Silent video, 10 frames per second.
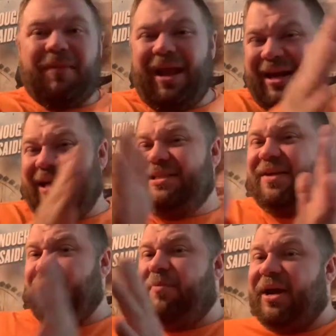And it has
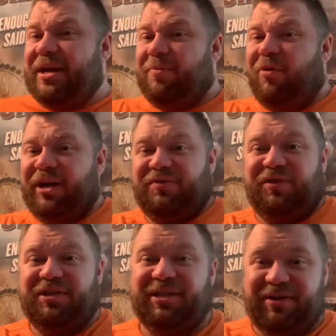different breaking points for
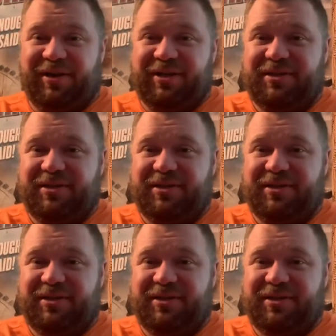the series.